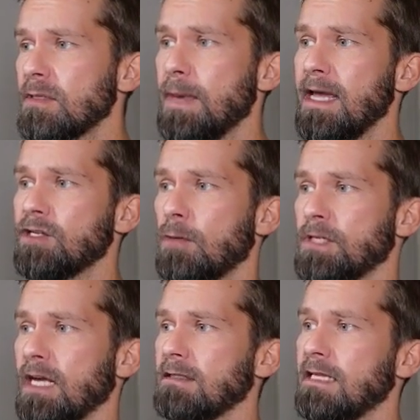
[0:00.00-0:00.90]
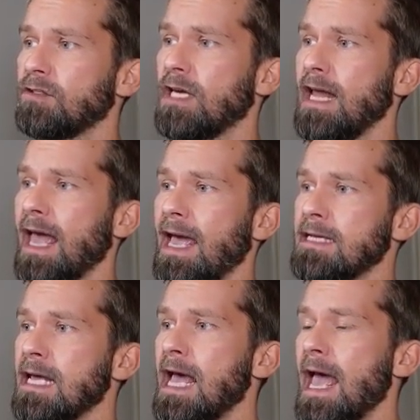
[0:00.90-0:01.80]
the page object and you can add
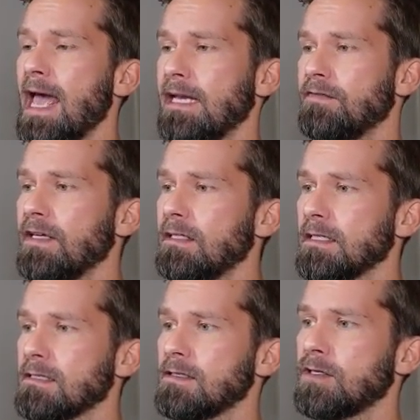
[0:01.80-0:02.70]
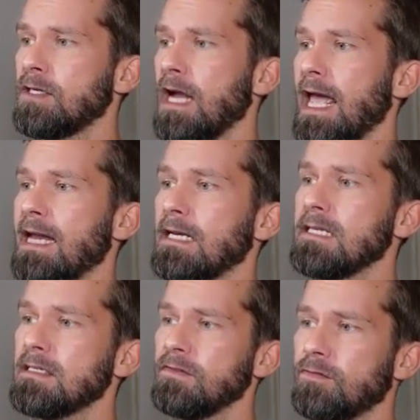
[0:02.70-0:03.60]
an event listener and
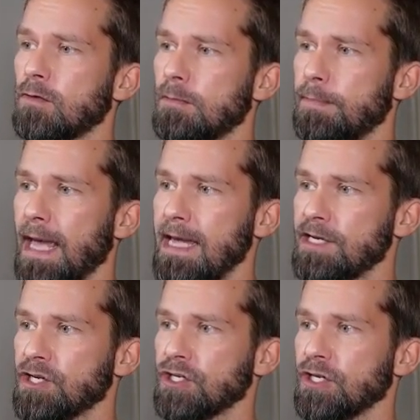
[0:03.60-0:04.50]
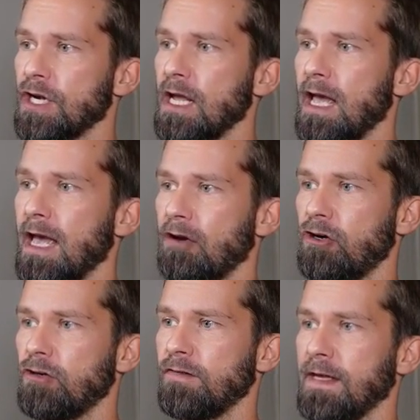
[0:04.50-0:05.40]
listen for page
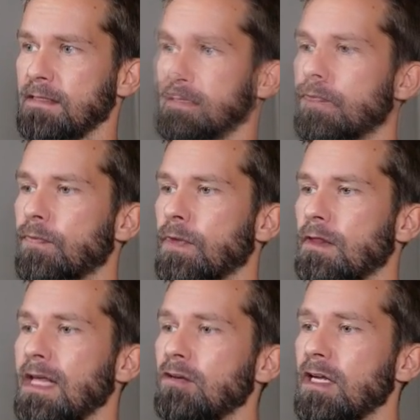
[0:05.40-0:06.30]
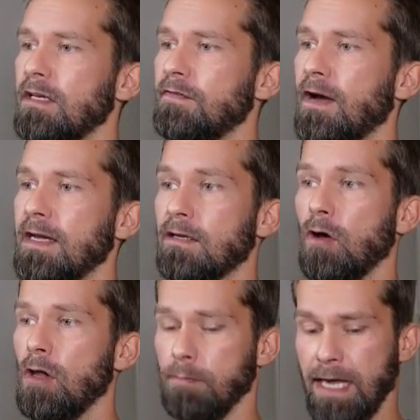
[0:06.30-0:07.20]
error events. Then you can define a
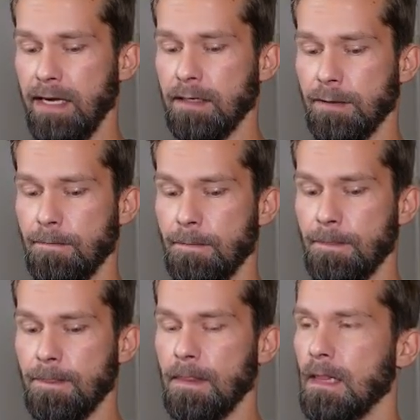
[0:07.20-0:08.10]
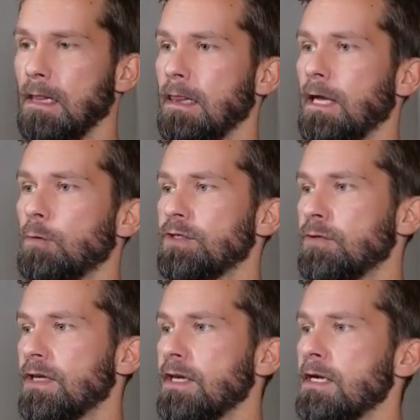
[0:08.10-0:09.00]
callback like we do
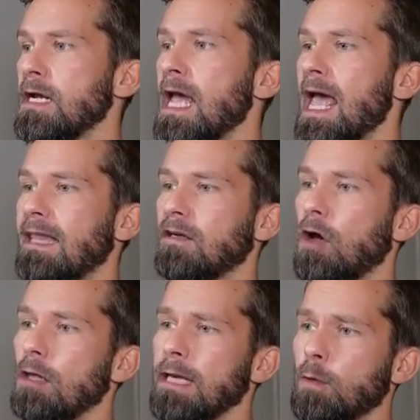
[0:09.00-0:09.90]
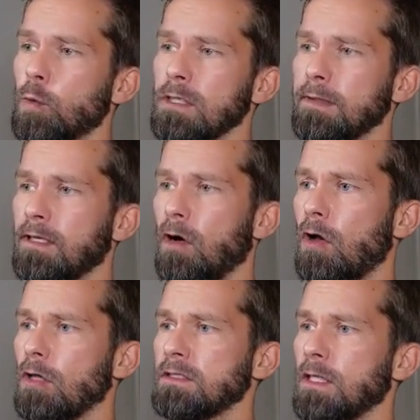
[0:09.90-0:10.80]
here, and the callback will be
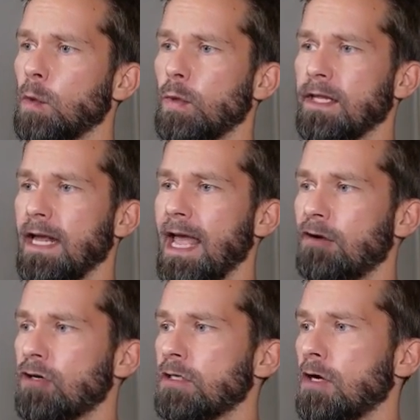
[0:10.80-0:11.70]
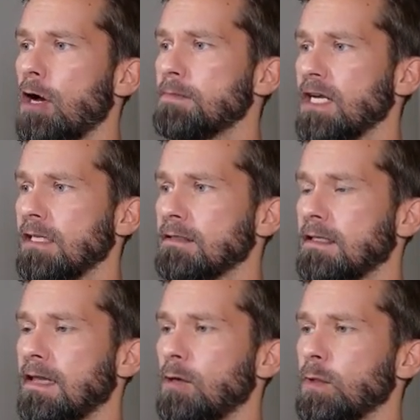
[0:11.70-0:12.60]
called with an error object
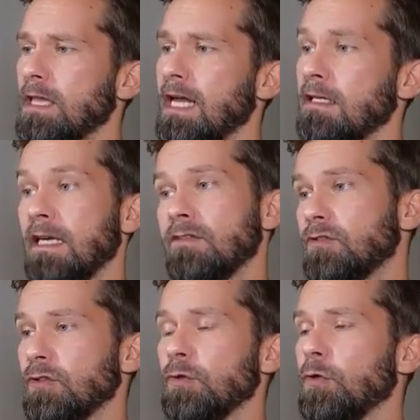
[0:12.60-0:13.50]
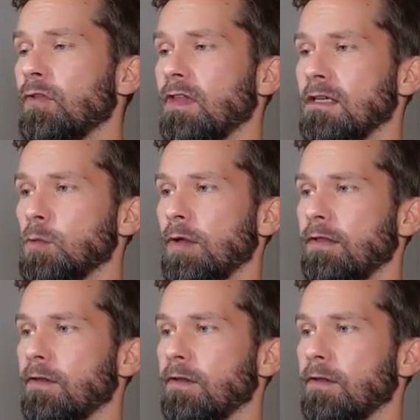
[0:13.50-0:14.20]
that we then can do things with.